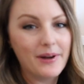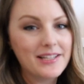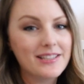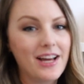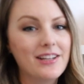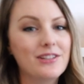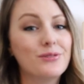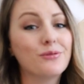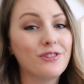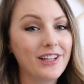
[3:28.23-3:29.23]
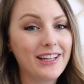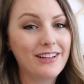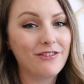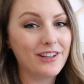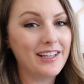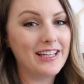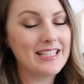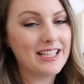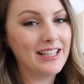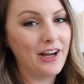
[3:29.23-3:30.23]
My son is really, really
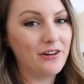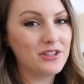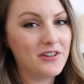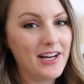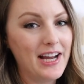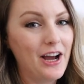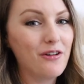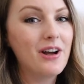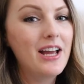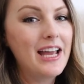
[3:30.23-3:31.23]
into Legos right now,